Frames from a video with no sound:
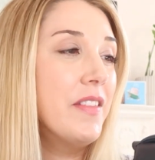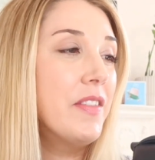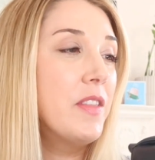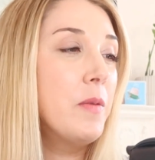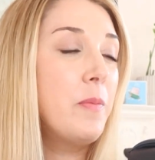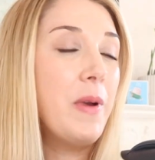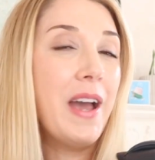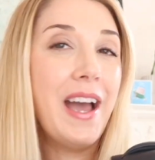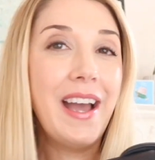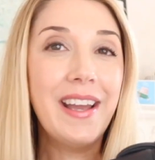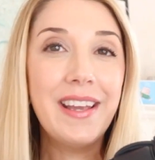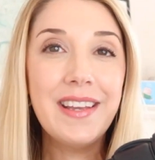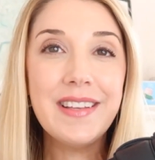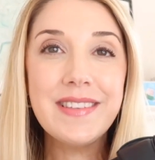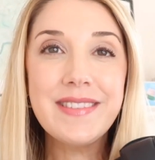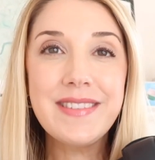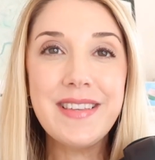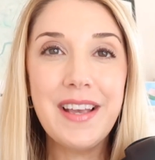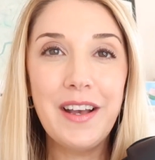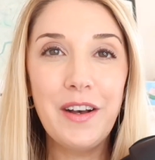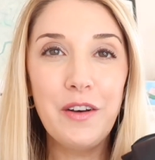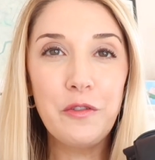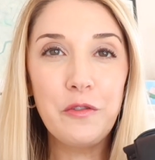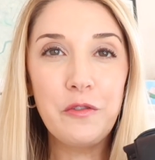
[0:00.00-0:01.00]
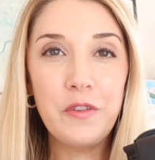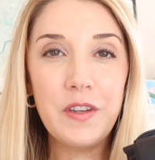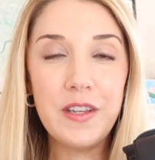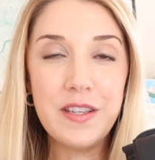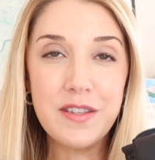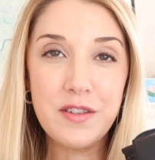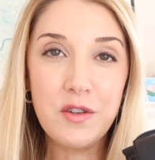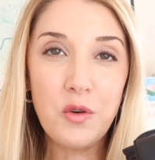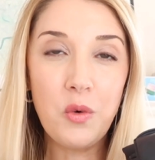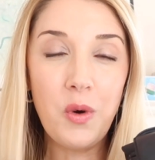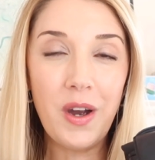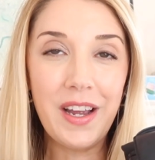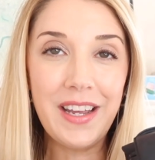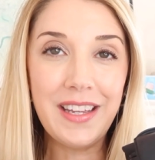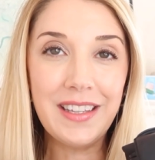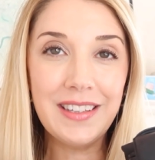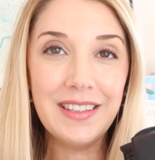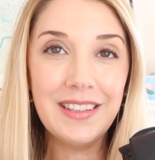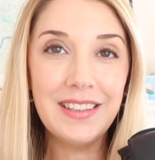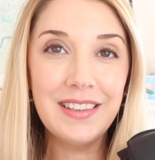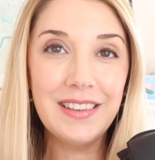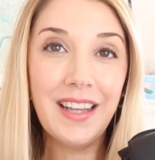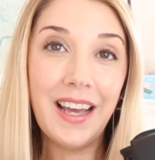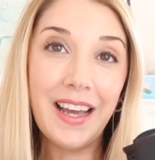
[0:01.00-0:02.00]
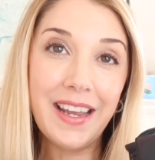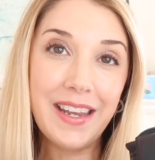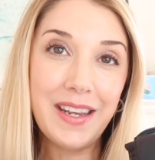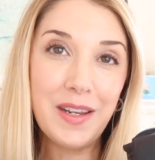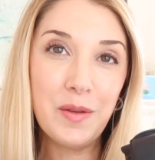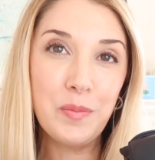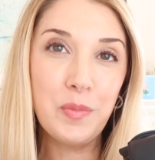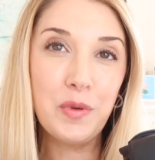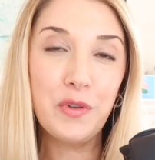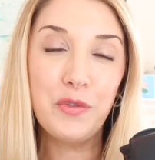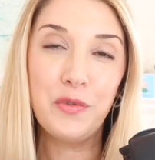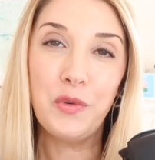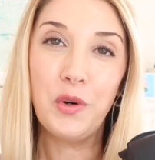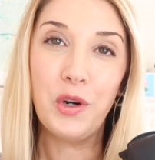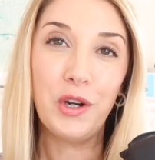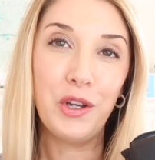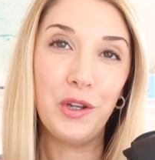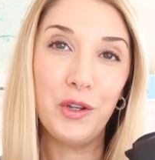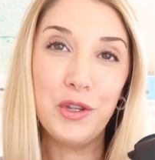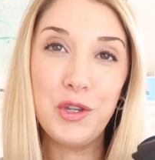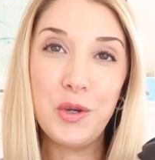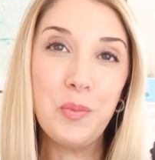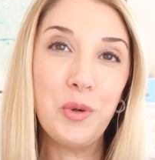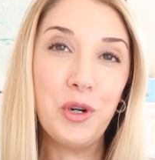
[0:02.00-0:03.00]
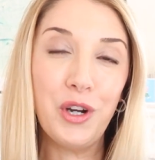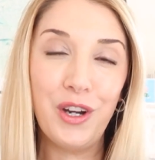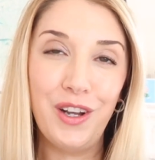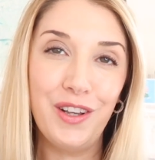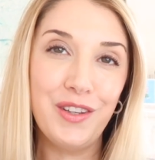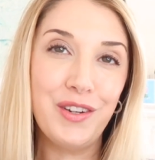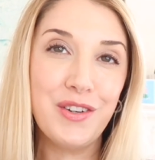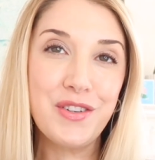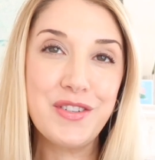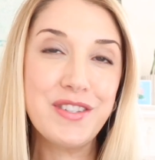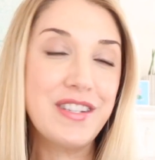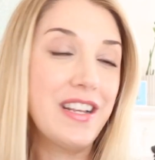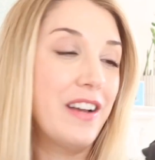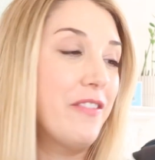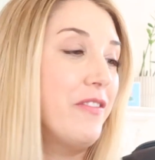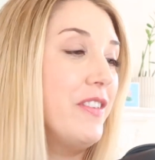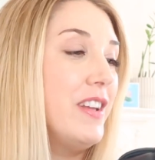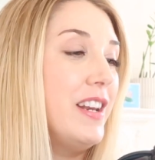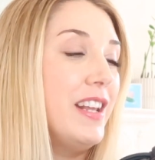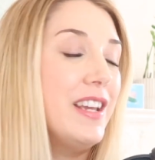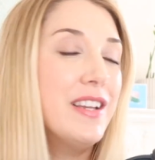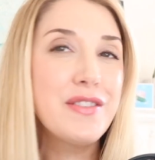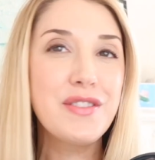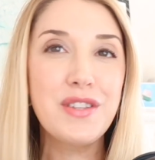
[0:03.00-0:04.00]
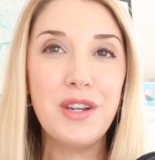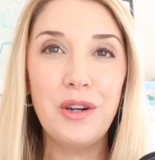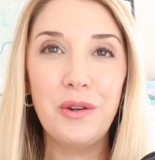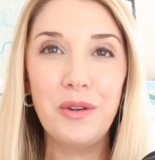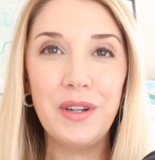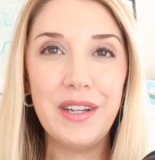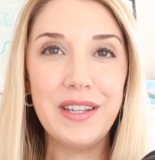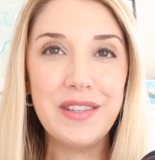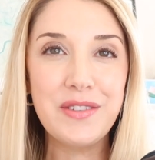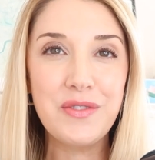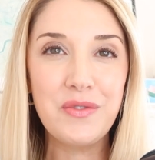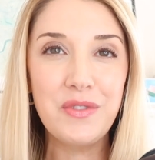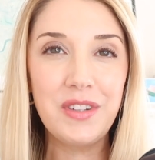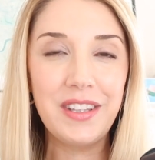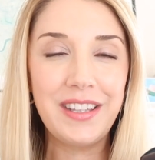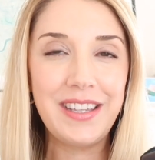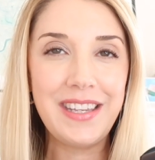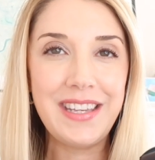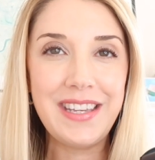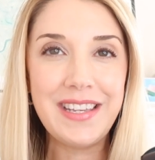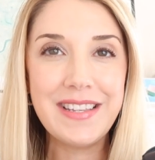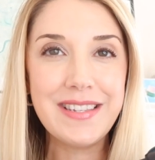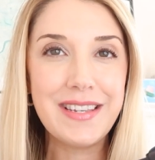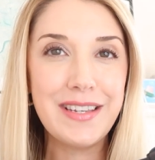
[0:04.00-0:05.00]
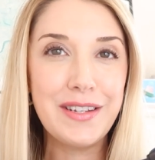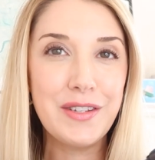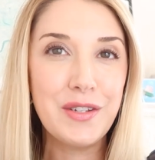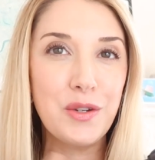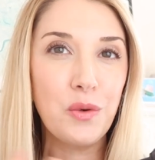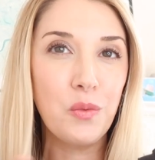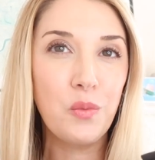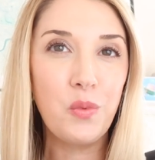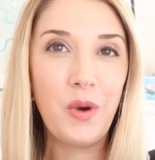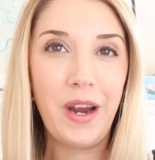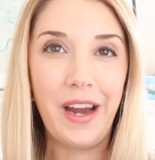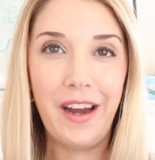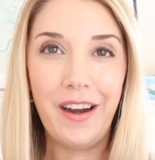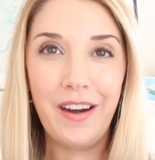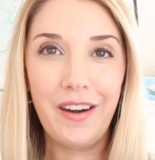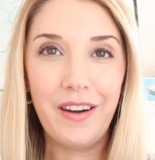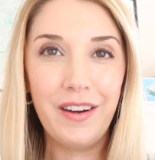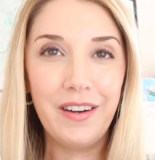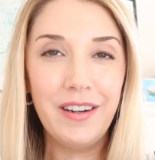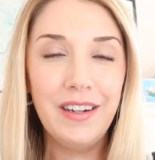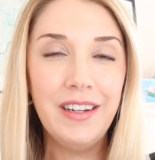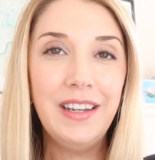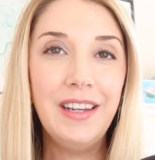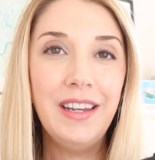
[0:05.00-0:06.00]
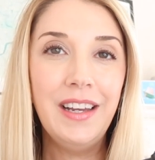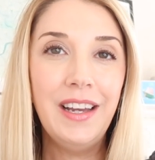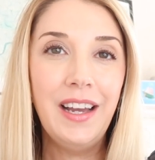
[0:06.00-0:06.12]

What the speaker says: the bag itself is quite light before you put all your stuff in it. So it's really easy to wear.